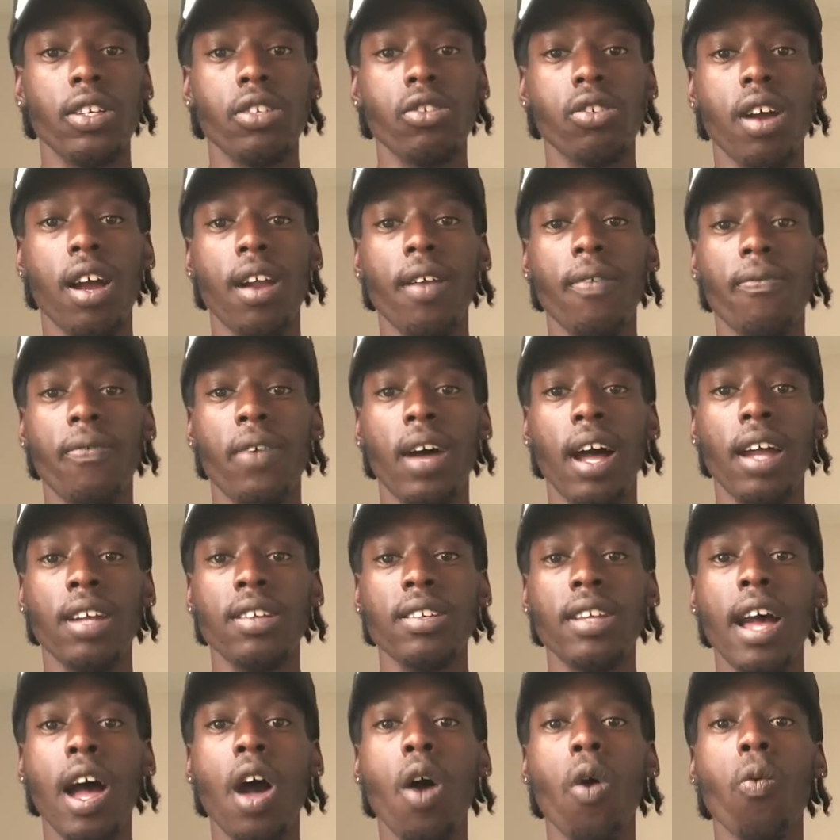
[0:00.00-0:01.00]
and try to
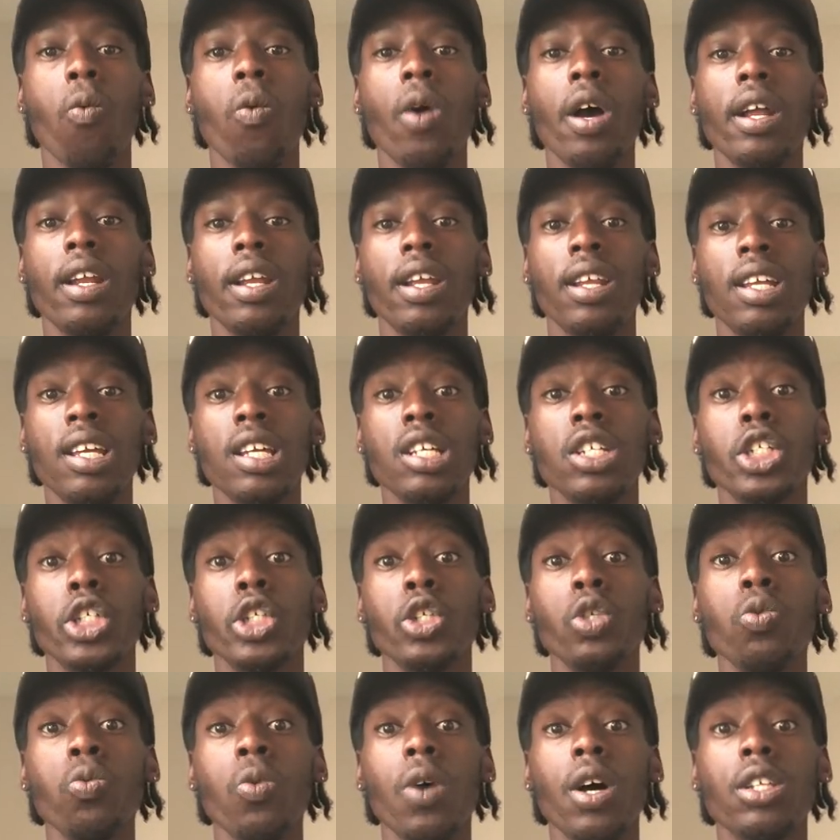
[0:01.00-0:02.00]
find out what it is
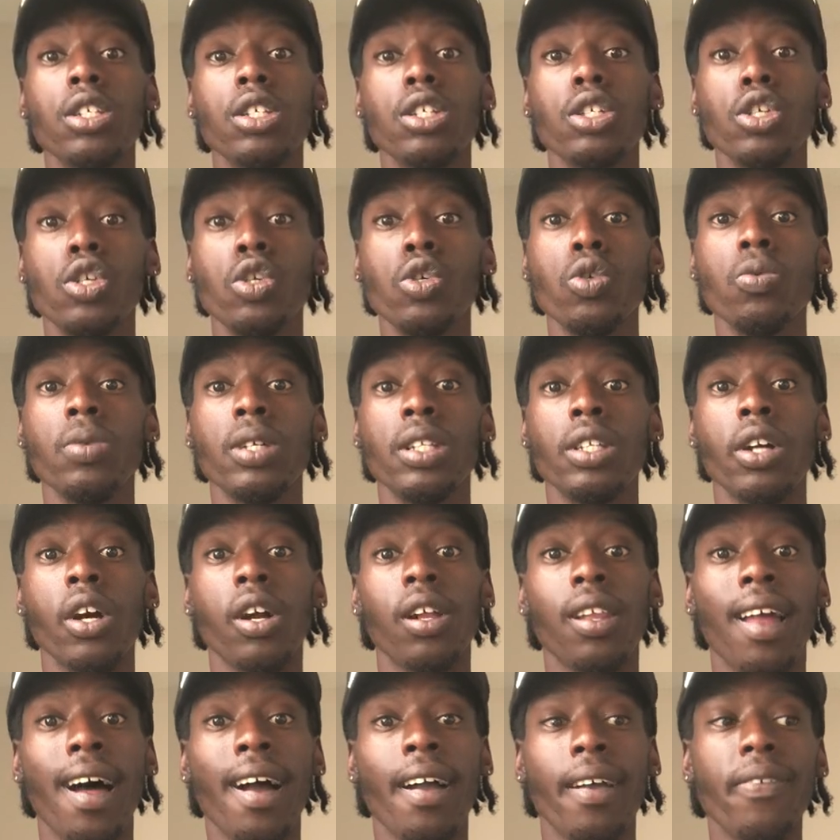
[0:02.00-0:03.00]
you want to do with
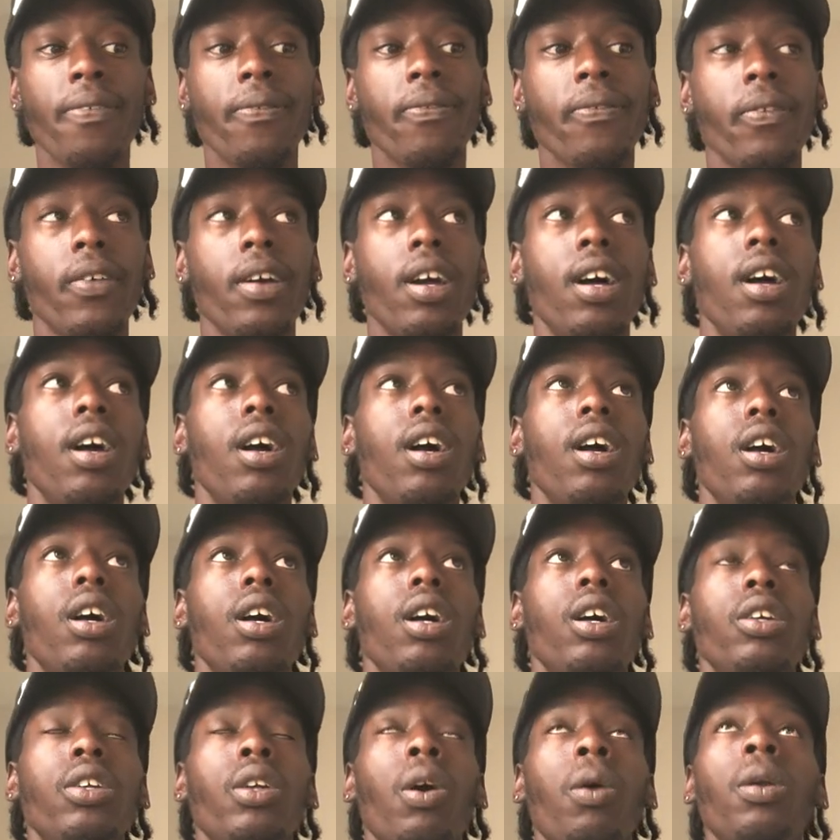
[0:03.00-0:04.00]
your life.
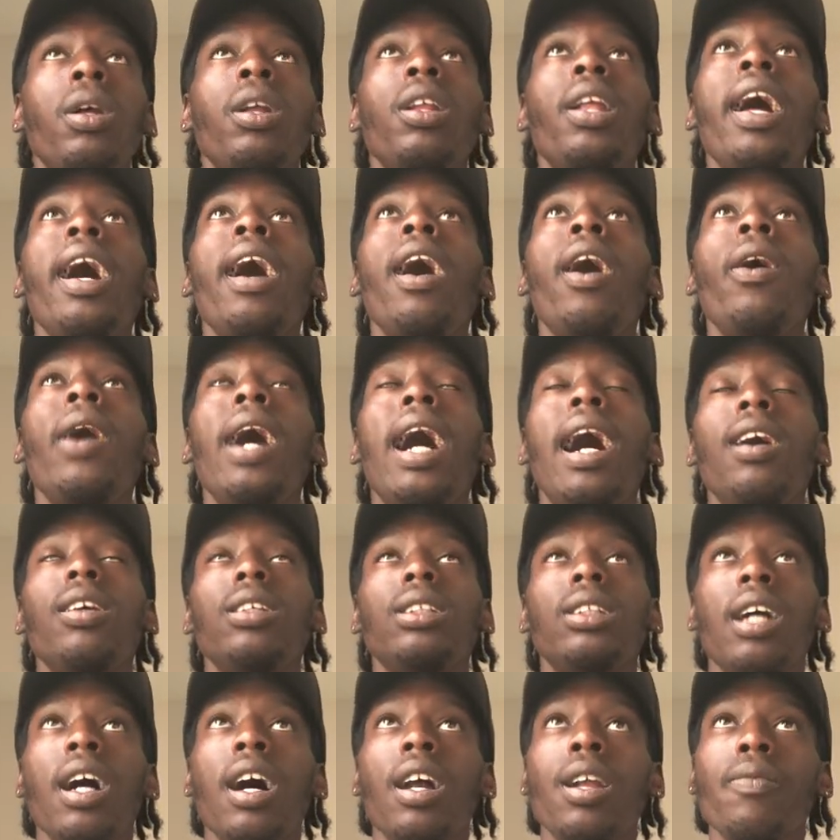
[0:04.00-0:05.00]
Don't allow
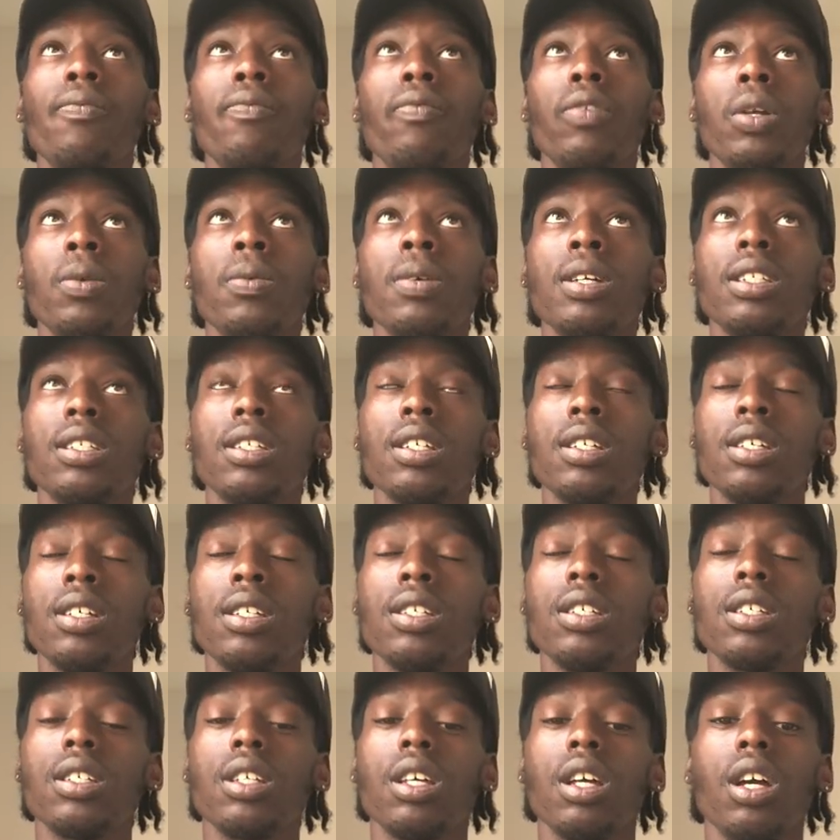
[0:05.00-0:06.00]
outside
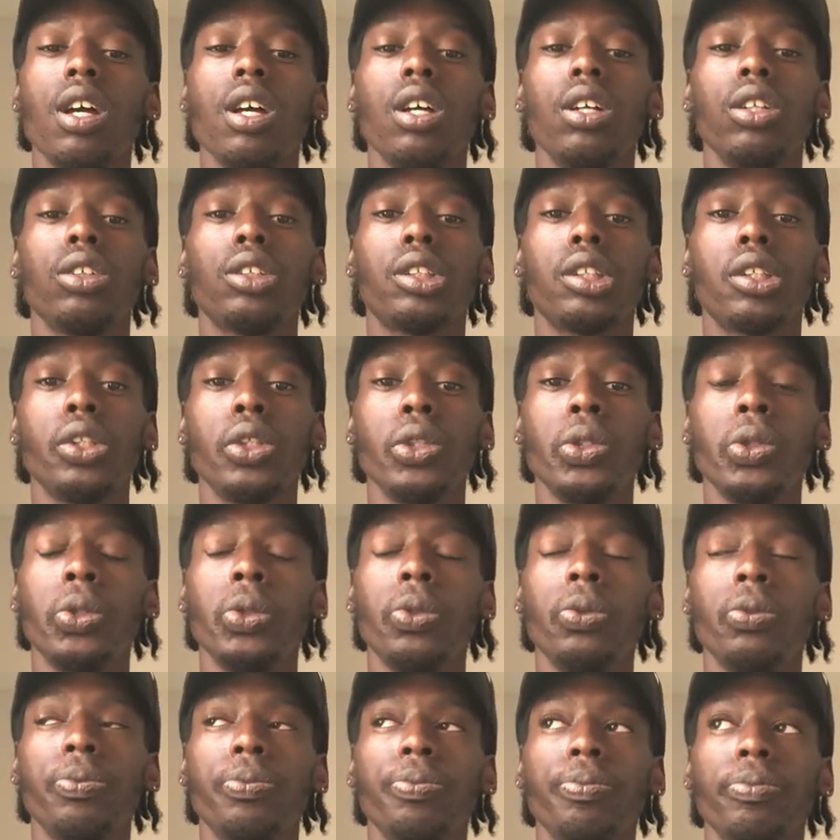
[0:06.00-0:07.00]
influences
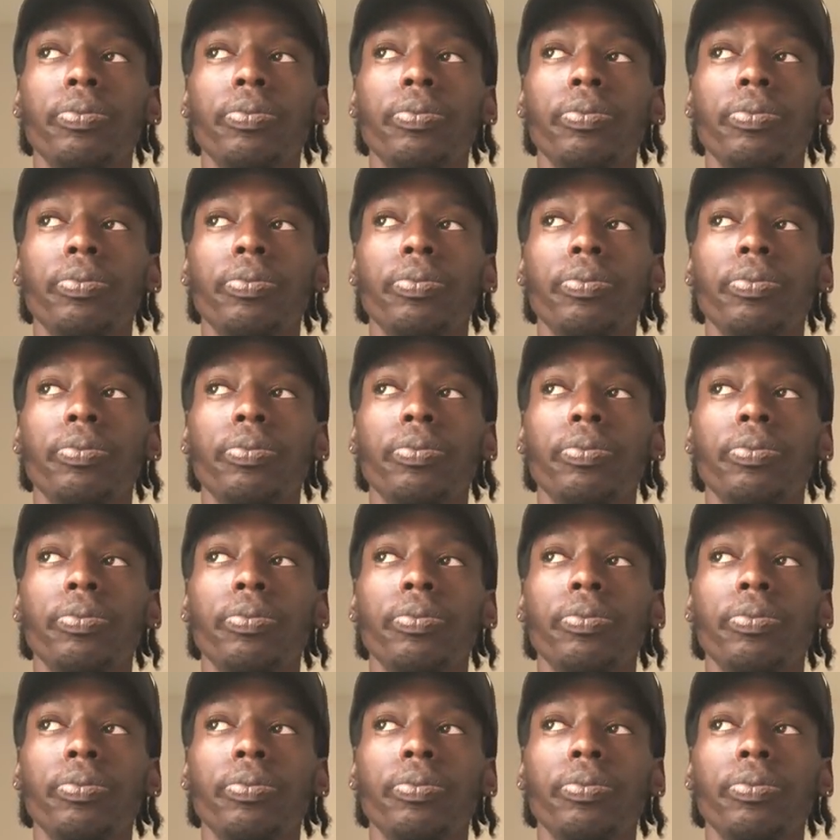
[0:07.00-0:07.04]
to